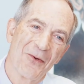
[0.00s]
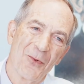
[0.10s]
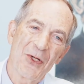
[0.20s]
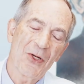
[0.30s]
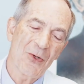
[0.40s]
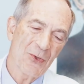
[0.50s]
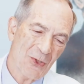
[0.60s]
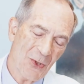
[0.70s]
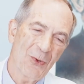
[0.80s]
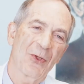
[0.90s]
we know
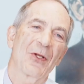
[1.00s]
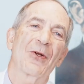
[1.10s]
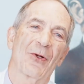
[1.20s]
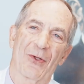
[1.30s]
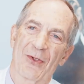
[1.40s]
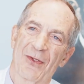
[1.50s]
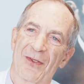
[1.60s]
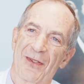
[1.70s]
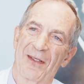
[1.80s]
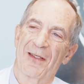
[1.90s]
so little.
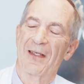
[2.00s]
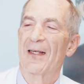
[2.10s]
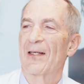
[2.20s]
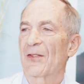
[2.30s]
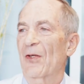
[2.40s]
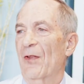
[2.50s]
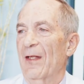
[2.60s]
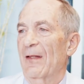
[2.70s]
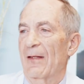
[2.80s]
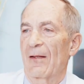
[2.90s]
So that